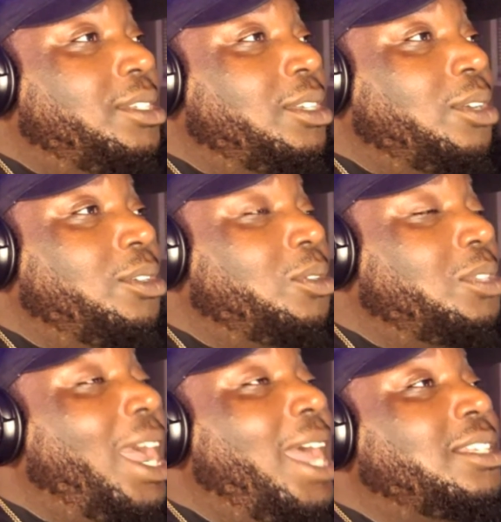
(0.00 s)
your
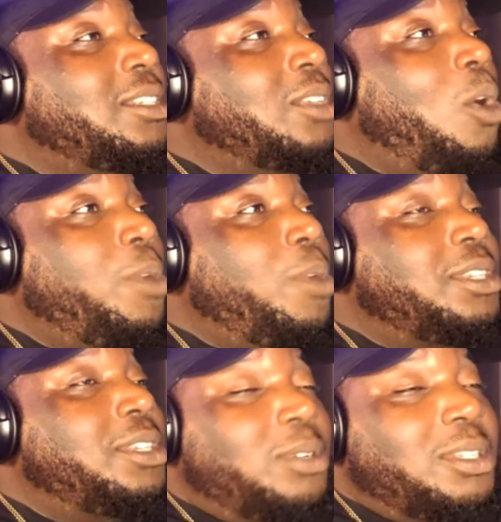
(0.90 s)
thighs is always
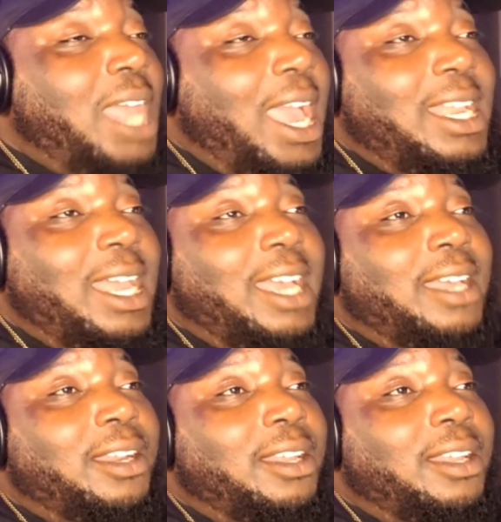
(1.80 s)
sitting on the sideline?